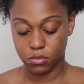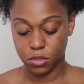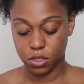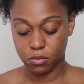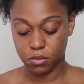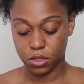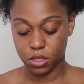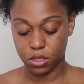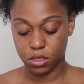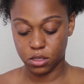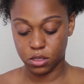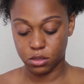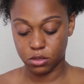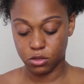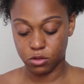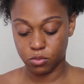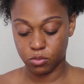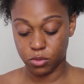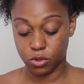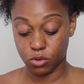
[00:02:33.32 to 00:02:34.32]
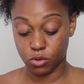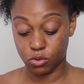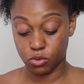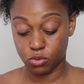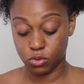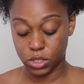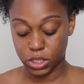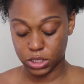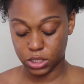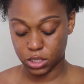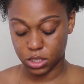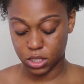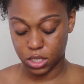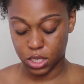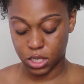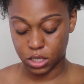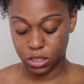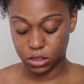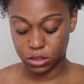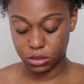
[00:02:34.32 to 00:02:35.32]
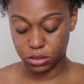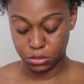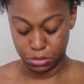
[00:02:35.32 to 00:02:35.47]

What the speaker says: Maybe I need a little bit. Ooh, that's a lot.